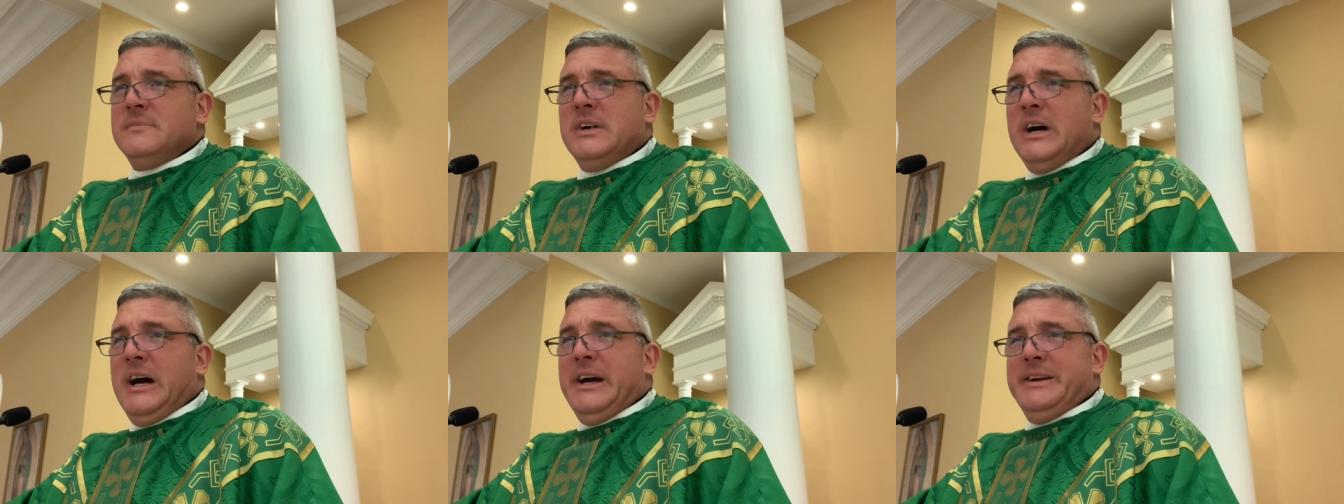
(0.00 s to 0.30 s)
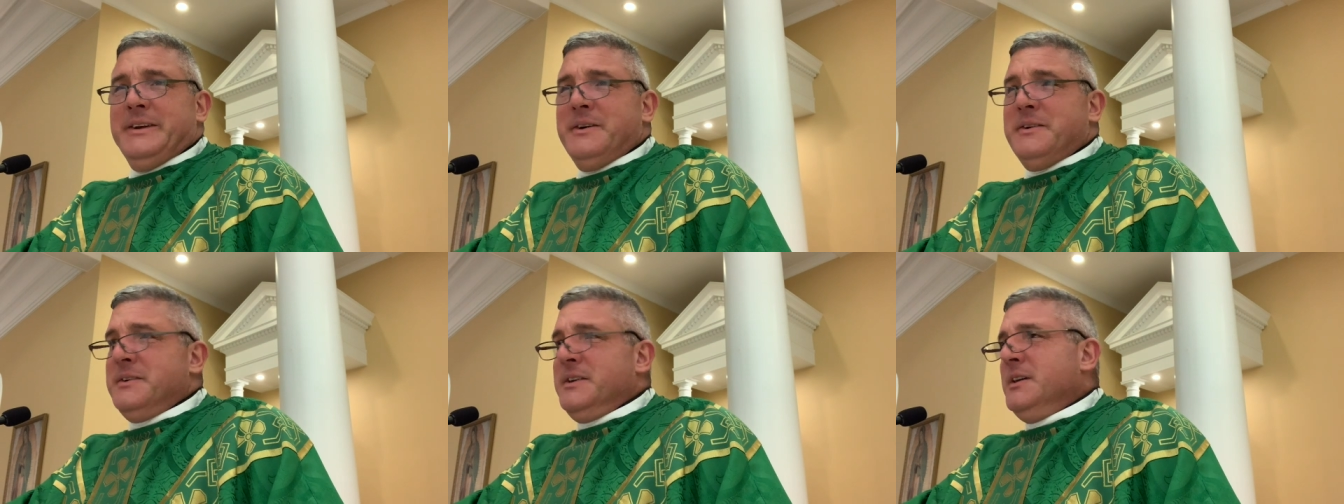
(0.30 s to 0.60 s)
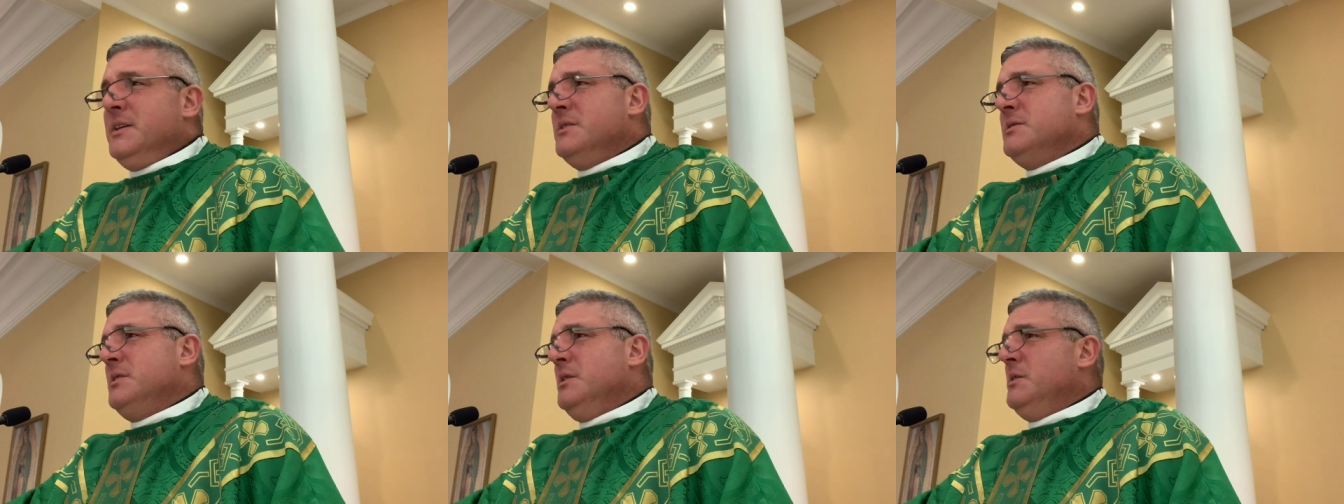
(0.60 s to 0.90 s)
I don't
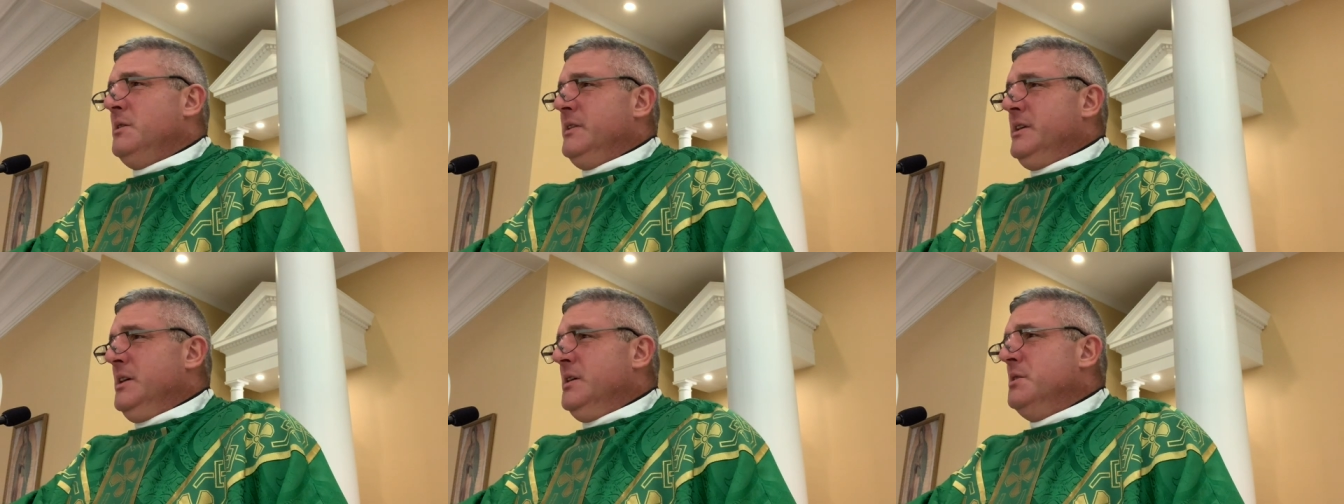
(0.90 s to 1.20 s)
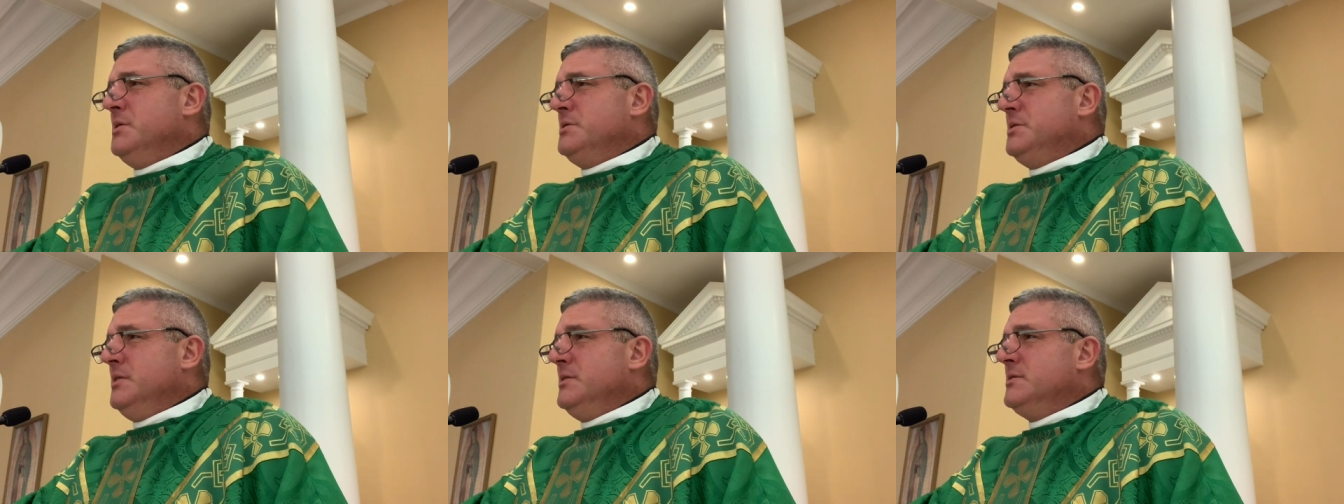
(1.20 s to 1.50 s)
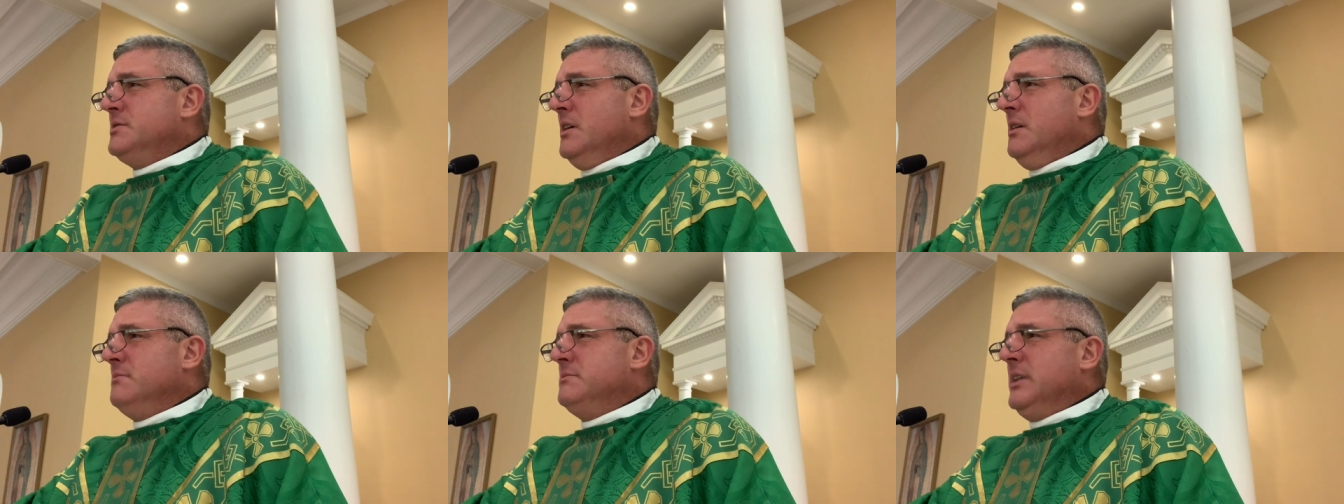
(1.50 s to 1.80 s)
know, go to the ocean
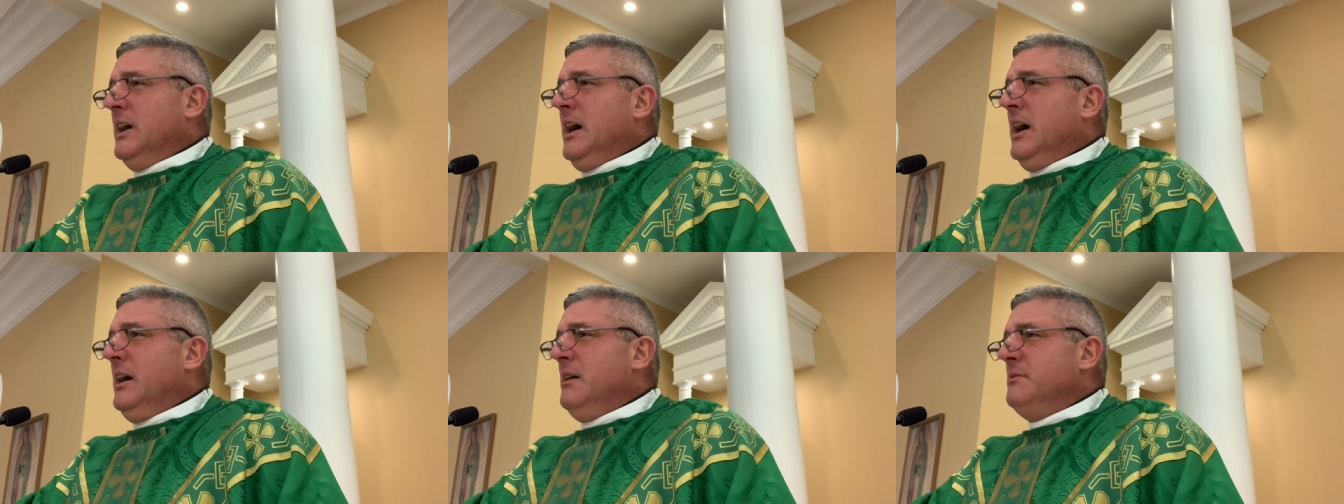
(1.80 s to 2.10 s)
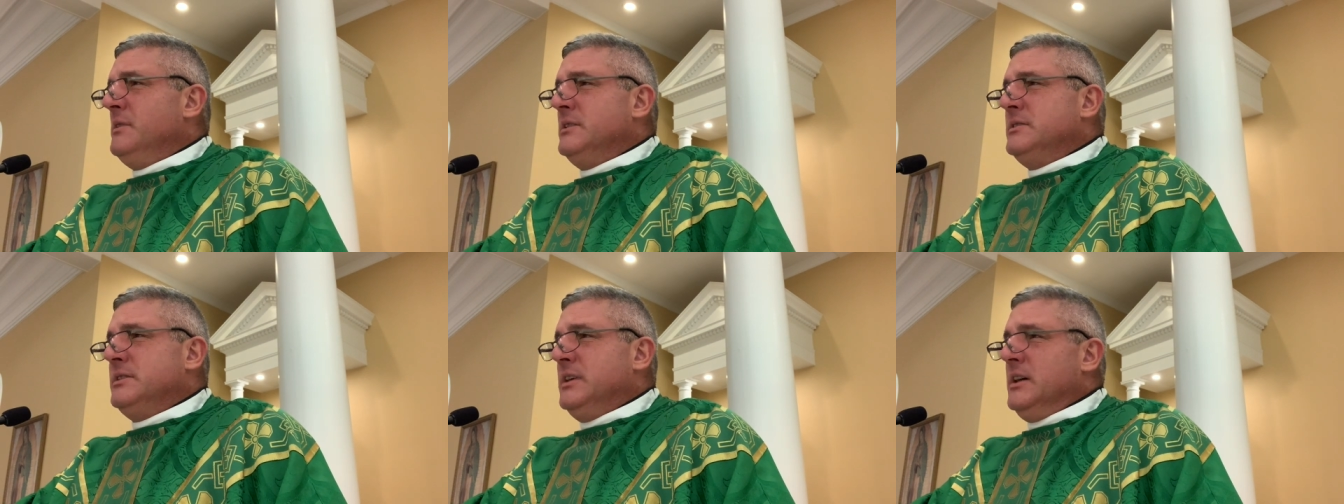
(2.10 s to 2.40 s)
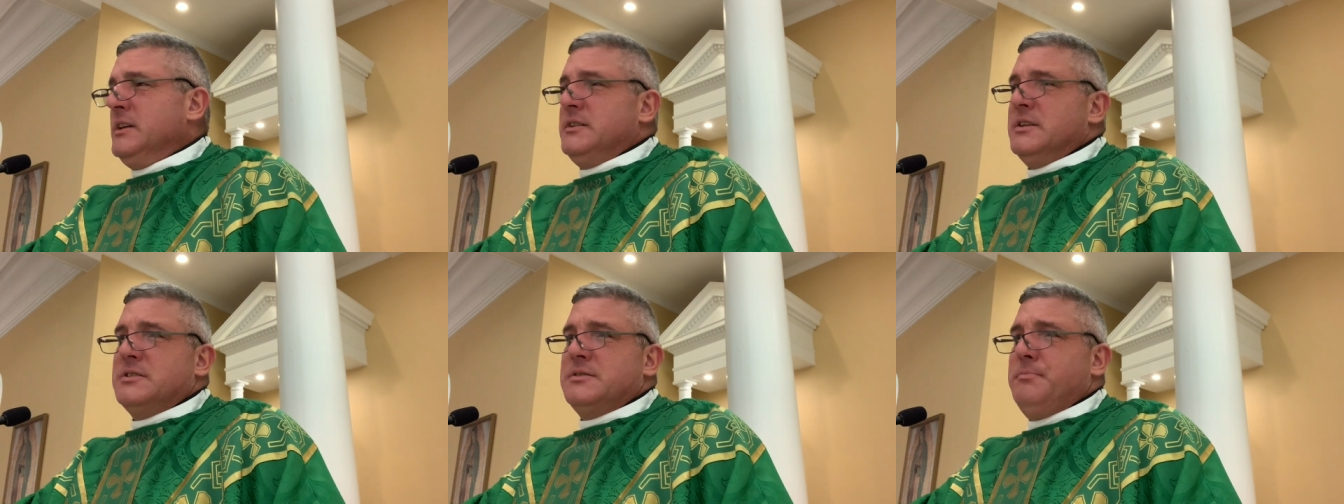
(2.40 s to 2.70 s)
sometime and
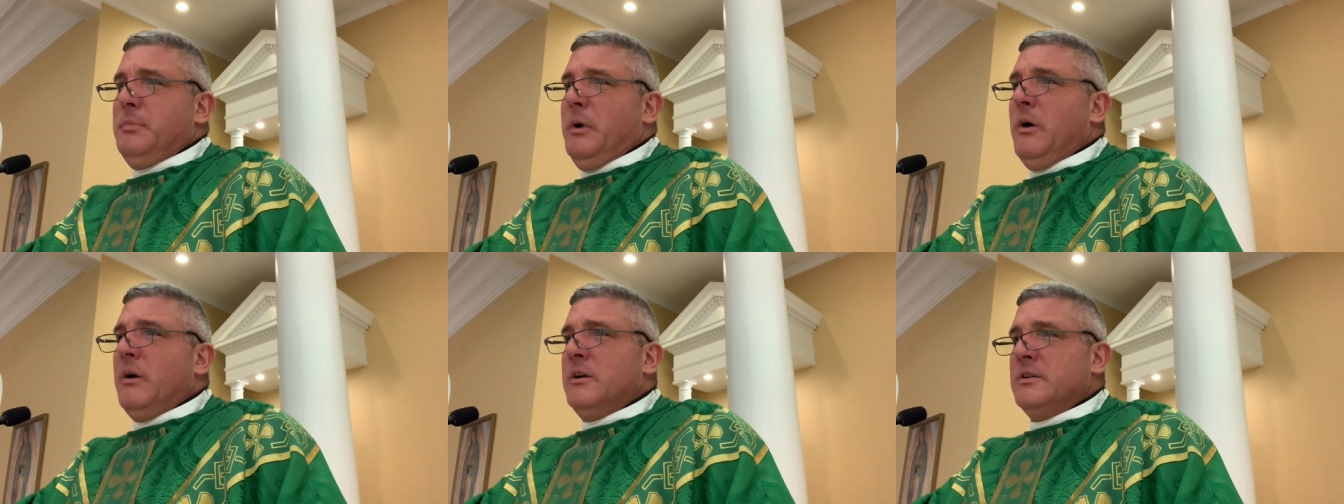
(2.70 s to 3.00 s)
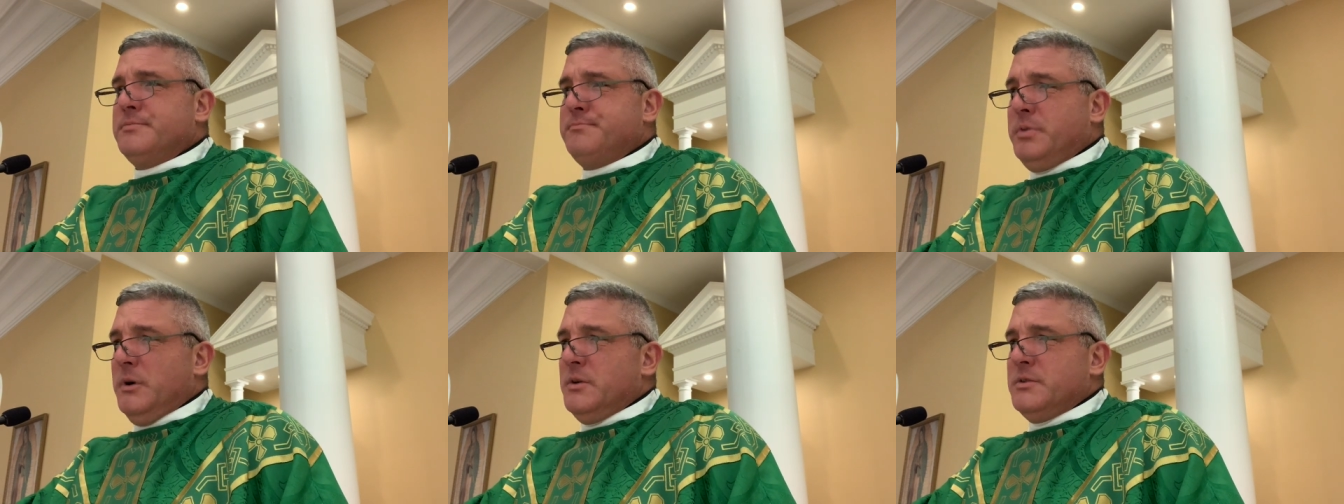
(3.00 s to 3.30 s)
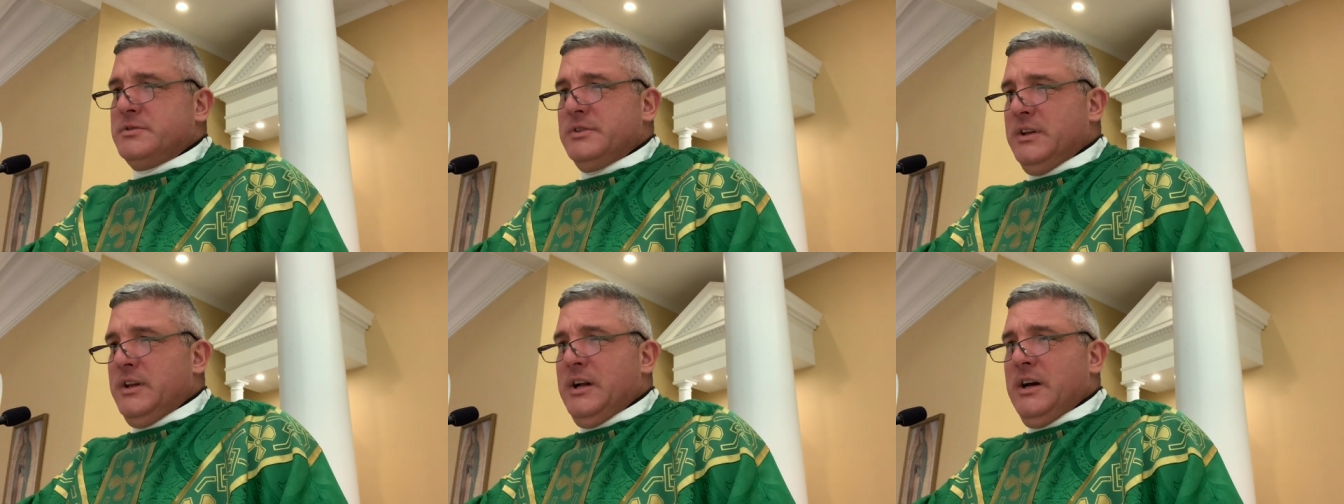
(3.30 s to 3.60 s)
think the smartest
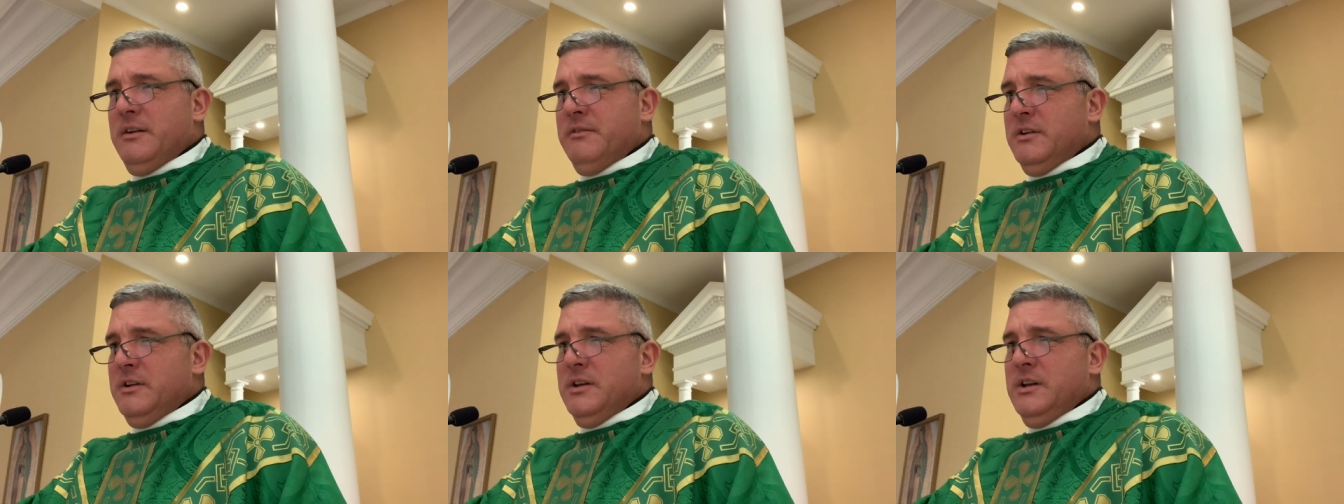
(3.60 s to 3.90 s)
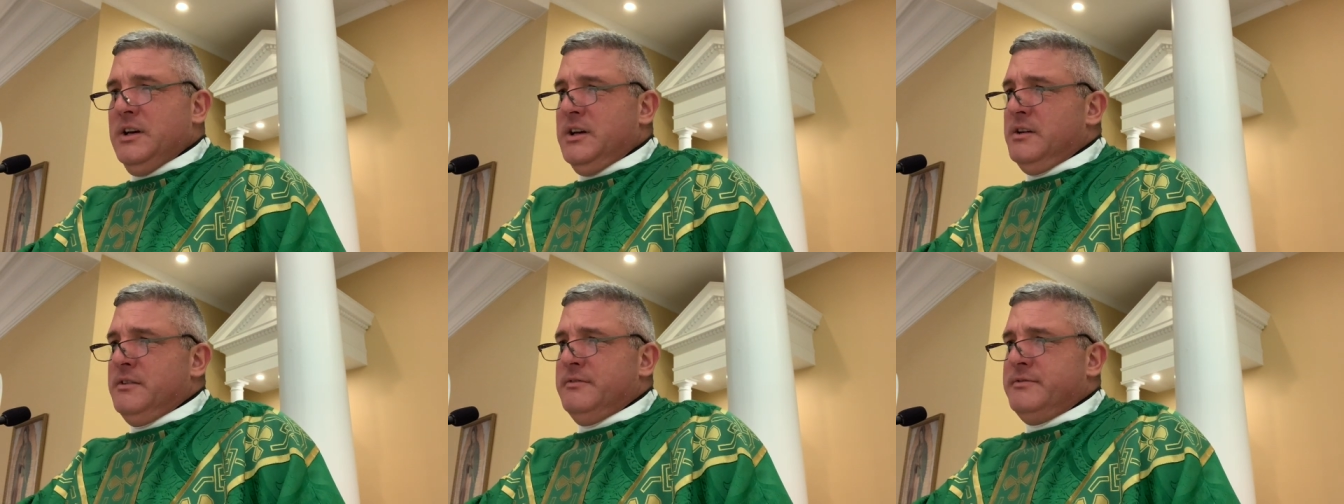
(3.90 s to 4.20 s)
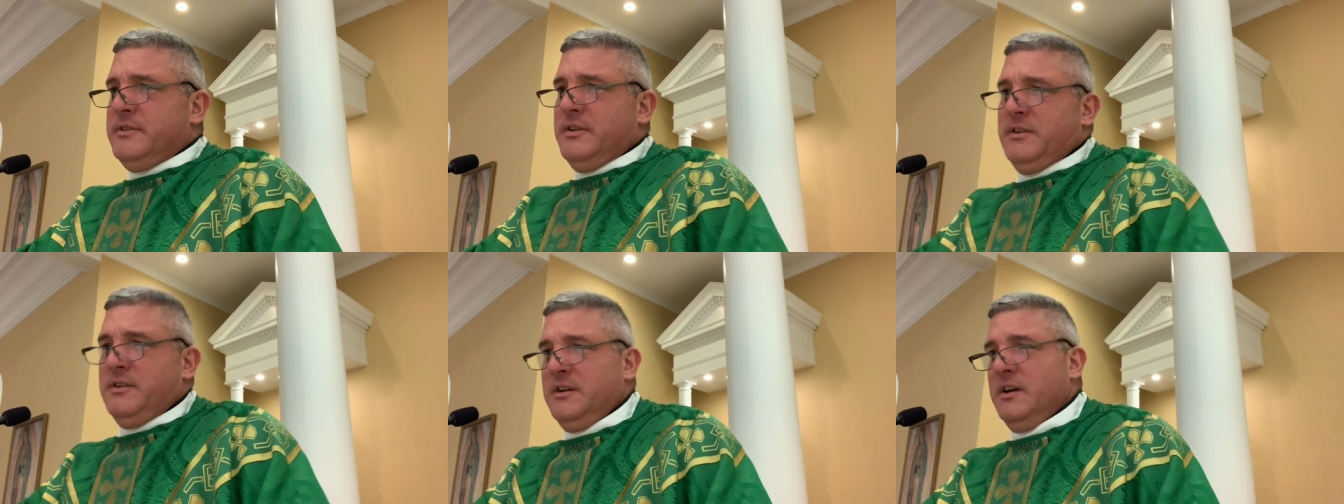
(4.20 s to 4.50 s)
person that ever
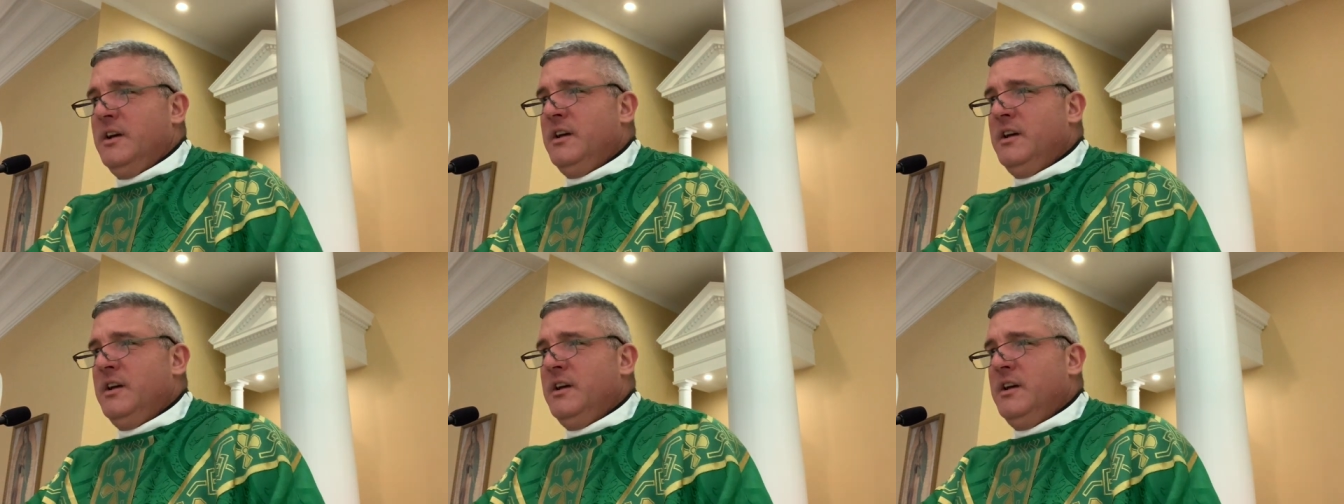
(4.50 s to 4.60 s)
lived,